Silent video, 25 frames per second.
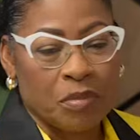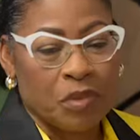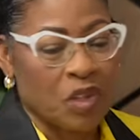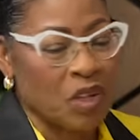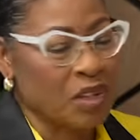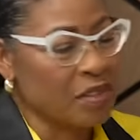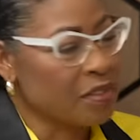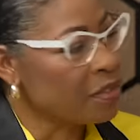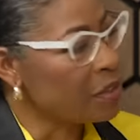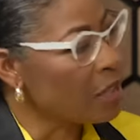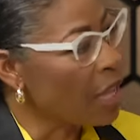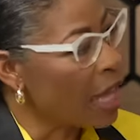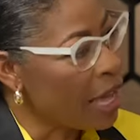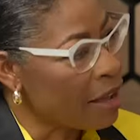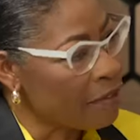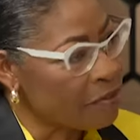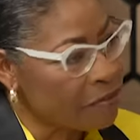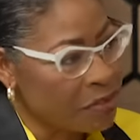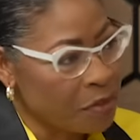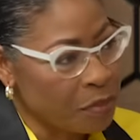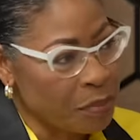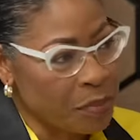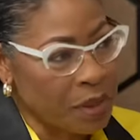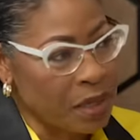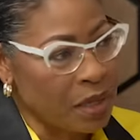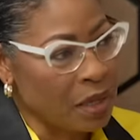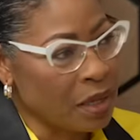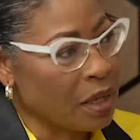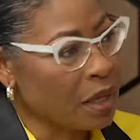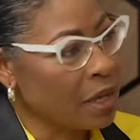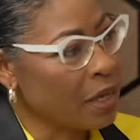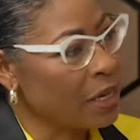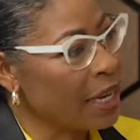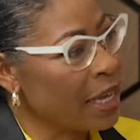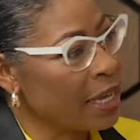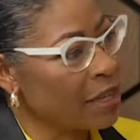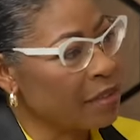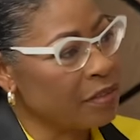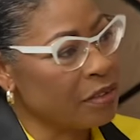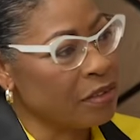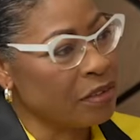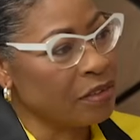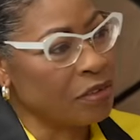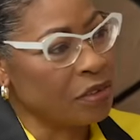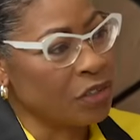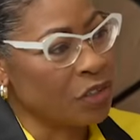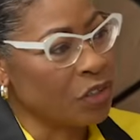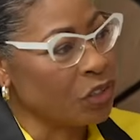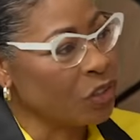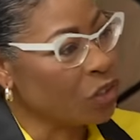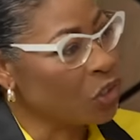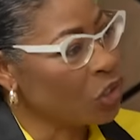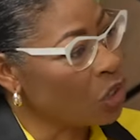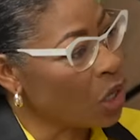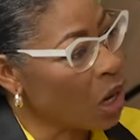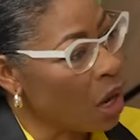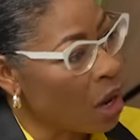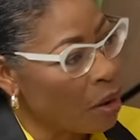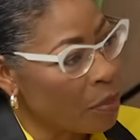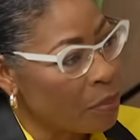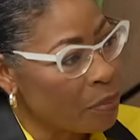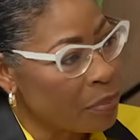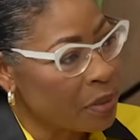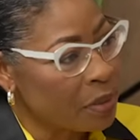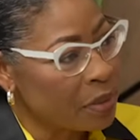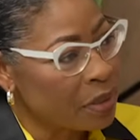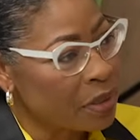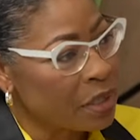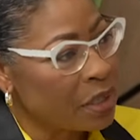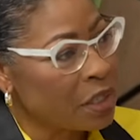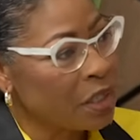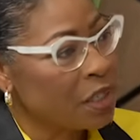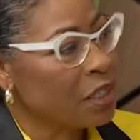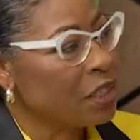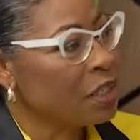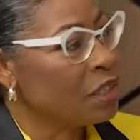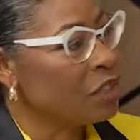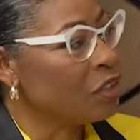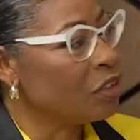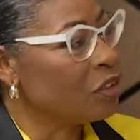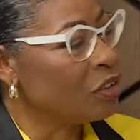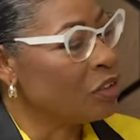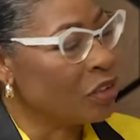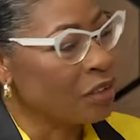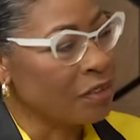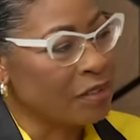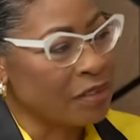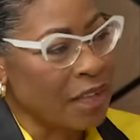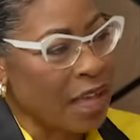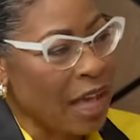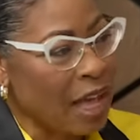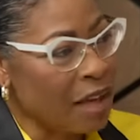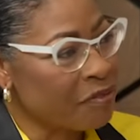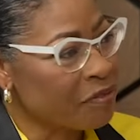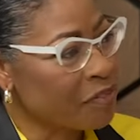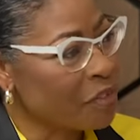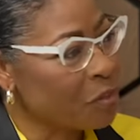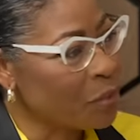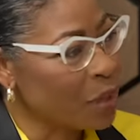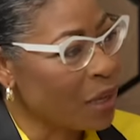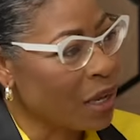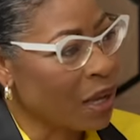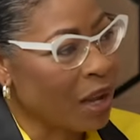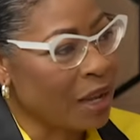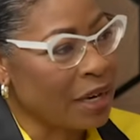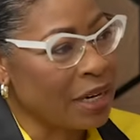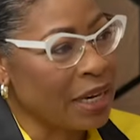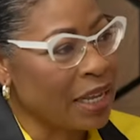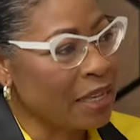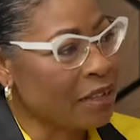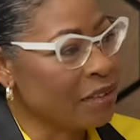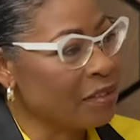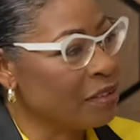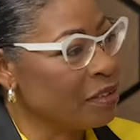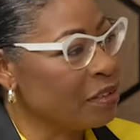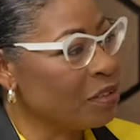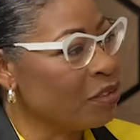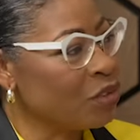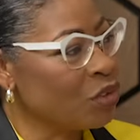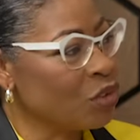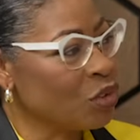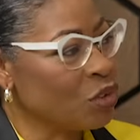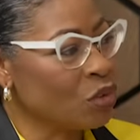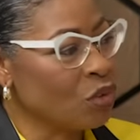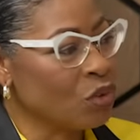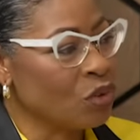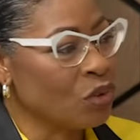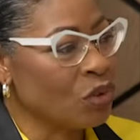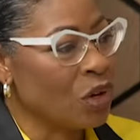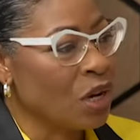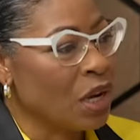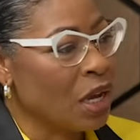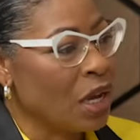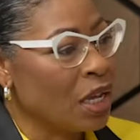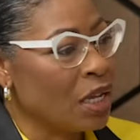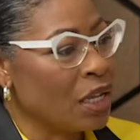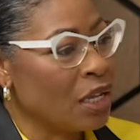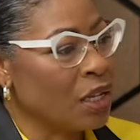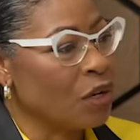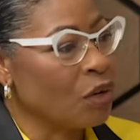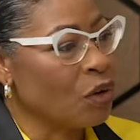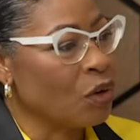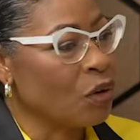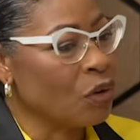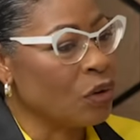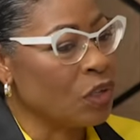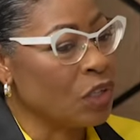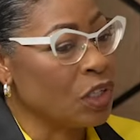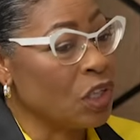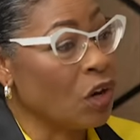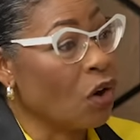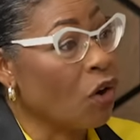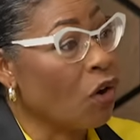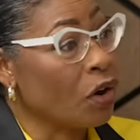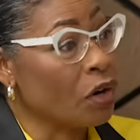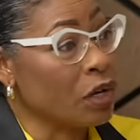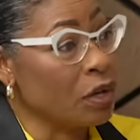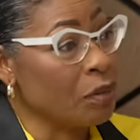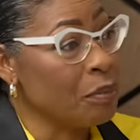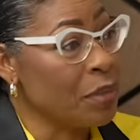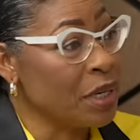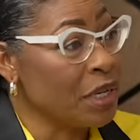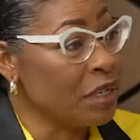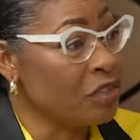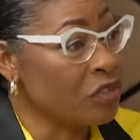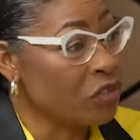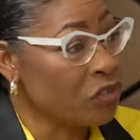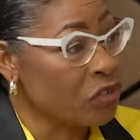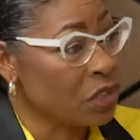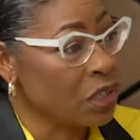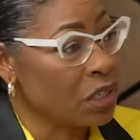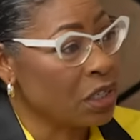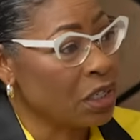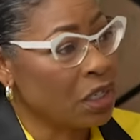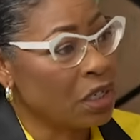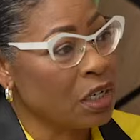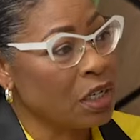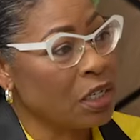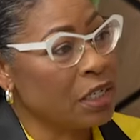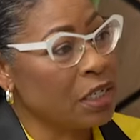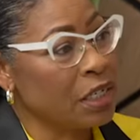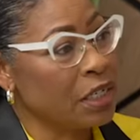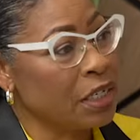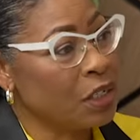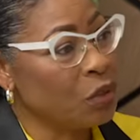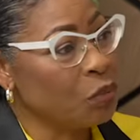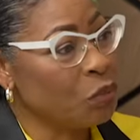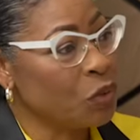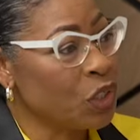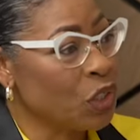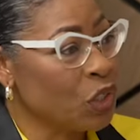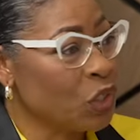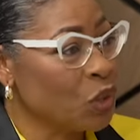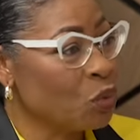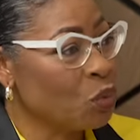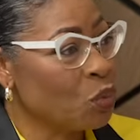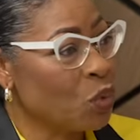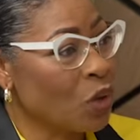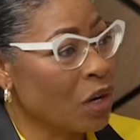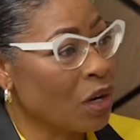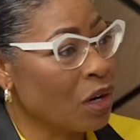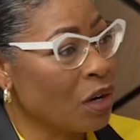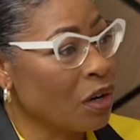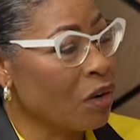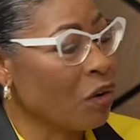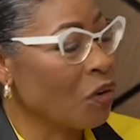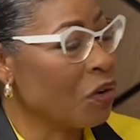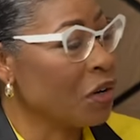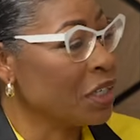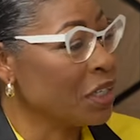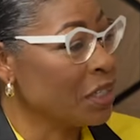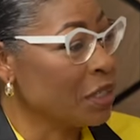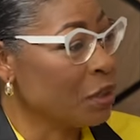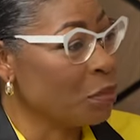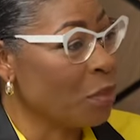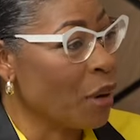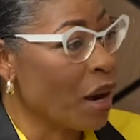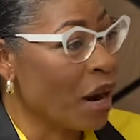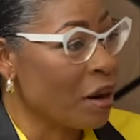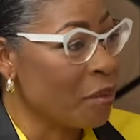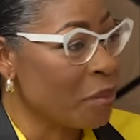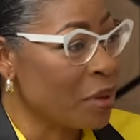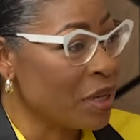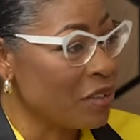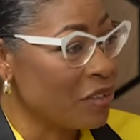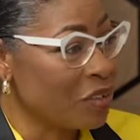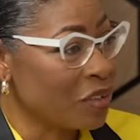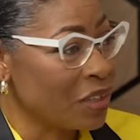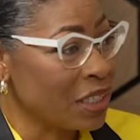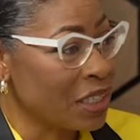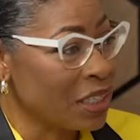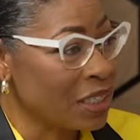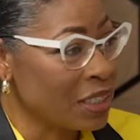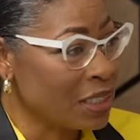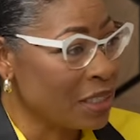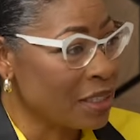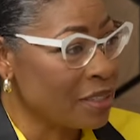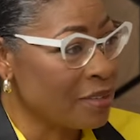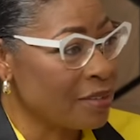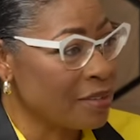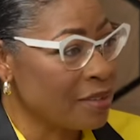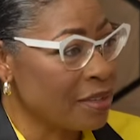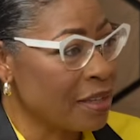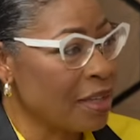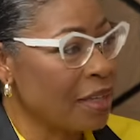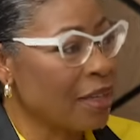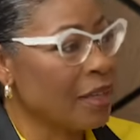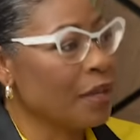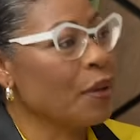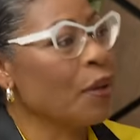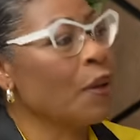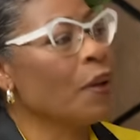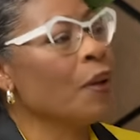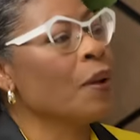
Doesn't have to be connected to your job, doesn't have to be connected to, you know, the ministry in which you work or the department or agency.